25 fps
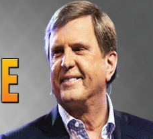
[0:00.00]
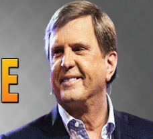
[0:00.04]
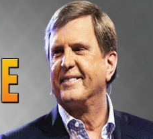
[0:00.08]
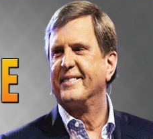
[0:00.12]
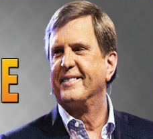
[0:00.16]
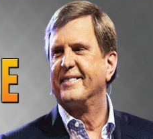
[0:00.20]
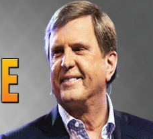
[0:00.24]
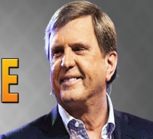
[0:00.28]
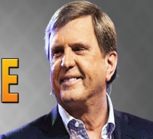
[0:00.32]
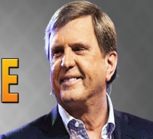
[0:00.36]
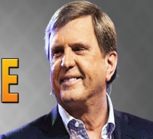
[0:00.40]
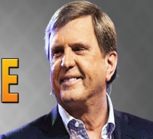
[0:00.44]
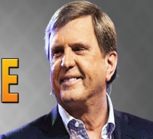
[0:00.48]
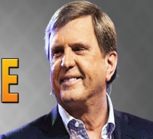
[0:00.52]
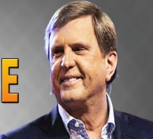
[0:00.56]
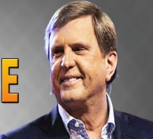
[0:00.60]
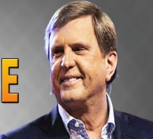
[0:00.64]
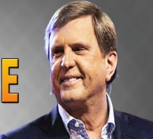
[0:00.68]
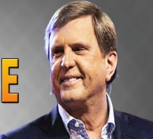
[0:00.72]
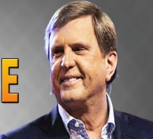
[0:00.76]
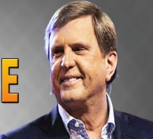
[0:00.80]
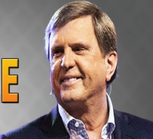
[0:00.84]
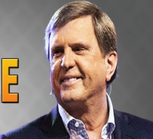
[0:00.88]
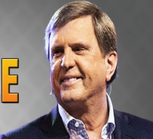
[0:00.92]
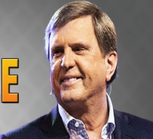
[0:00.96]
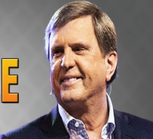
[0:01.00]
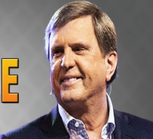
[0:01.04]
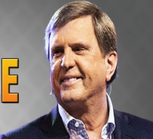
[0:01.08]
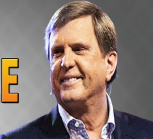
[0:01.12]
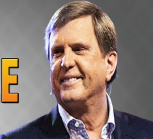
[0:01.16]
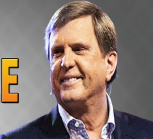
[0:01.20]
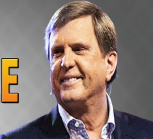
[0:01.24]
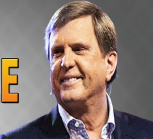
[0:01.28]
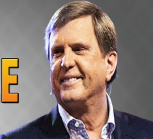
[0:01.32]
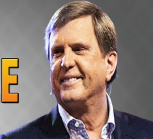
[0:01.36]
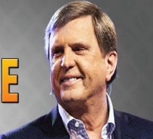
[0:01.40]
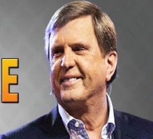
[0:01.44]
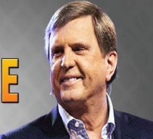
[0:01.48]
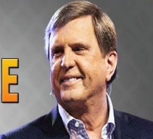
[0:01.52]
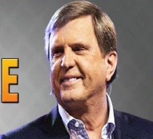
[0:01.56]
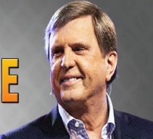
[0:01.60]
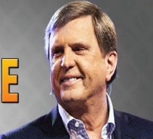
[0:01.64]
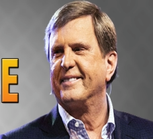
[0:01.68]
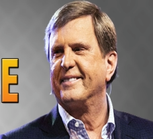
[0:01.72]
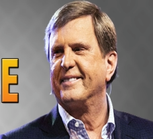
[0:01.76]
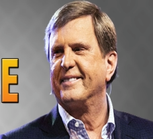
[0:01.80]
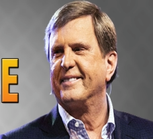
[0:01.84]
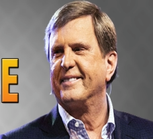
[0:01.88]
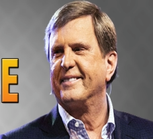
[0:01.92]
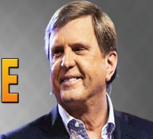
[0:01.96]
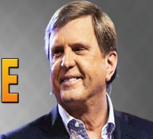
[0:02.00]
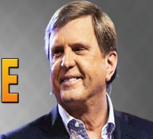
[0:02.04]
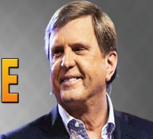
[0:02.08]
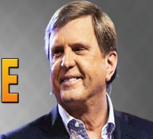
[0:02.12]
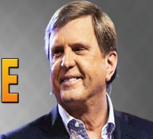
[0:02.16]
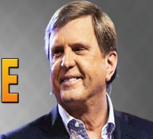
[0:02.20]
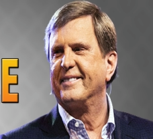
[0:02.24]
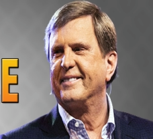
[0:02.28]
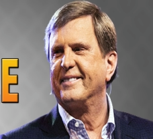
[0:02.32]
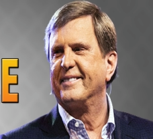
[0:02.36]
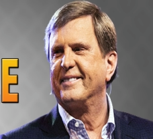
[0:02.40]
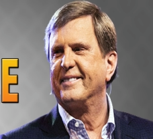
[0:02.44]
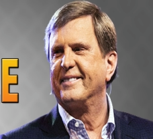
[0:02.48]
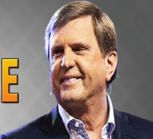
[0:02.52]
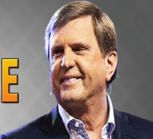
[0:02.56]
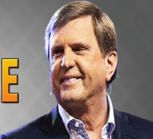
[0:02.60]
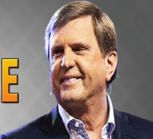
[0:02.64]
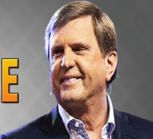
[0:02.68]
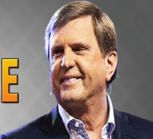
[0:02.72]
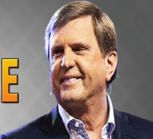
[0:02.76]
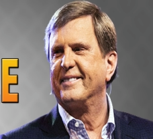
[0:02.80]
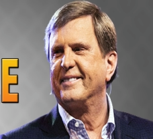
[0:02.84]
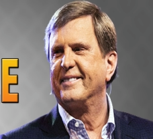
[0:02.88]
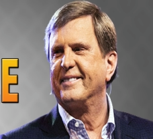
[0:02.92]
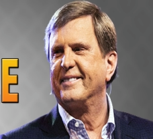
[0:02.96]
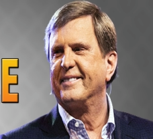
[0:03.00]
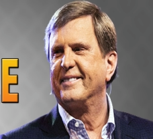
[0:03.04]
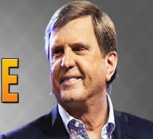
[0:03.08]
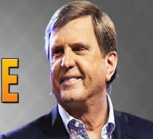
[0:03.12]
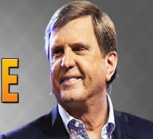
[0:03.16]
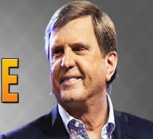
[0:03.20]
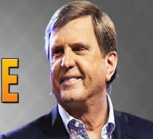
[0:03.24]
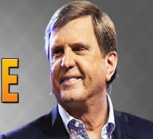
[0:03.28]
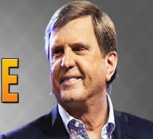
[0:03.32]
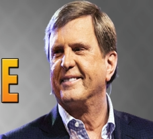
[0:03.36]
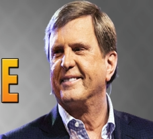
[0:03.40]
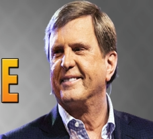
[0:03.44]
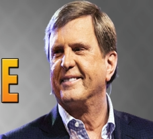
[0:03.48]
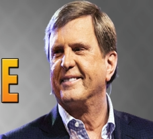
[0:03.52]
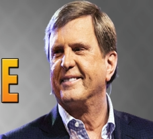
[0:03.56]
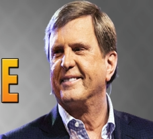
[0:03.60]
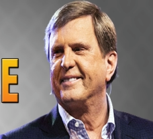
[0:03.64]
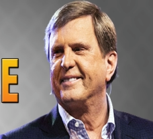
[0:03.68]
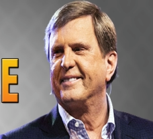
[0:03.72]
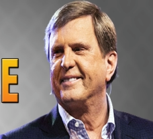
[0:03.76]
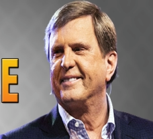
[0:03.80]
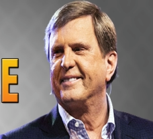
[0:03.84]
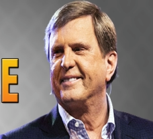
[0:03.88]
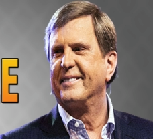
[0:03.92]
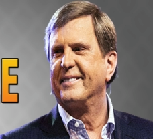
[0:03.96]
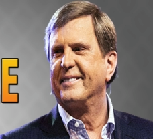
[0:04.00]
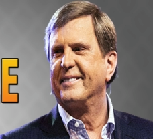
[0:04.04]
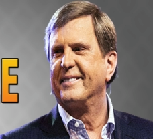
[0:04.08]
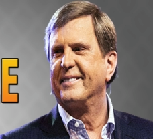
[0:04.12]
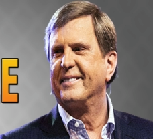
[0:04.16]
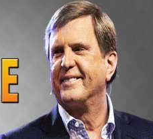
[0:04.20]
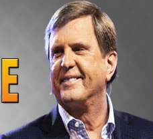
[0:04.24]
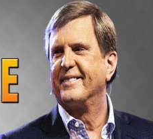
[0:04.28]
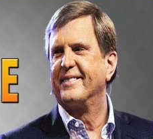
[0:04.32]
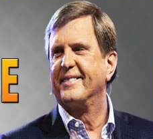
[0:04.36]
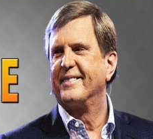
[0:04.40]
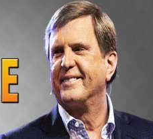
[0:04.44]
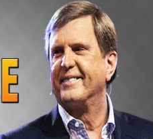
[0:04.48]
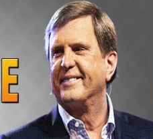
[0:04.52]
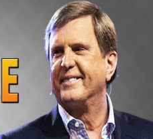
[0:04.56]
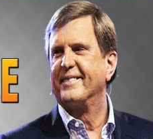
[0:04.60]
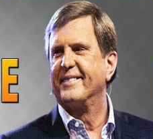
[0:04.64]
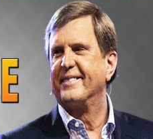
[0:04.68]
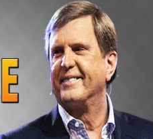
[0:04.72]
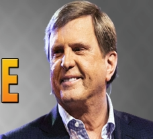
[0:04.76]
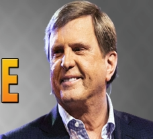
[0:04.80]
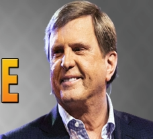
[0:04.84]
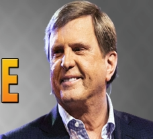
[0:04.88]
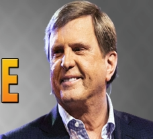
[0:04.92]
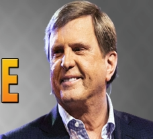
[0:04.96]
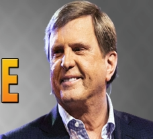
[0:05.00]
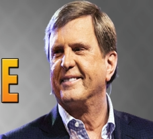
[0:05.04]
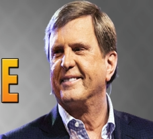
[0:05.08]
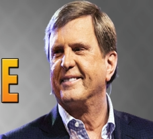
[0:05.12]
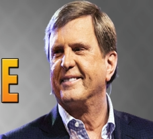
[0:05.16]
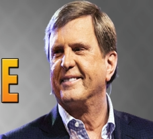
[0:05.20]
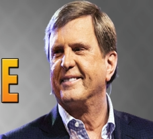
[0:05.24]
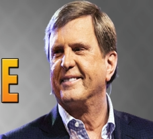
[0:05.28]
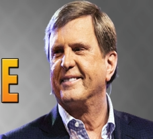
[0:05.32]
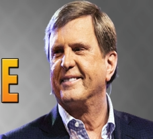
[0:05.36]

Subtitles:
The face doesn't move, so there is nothing to read.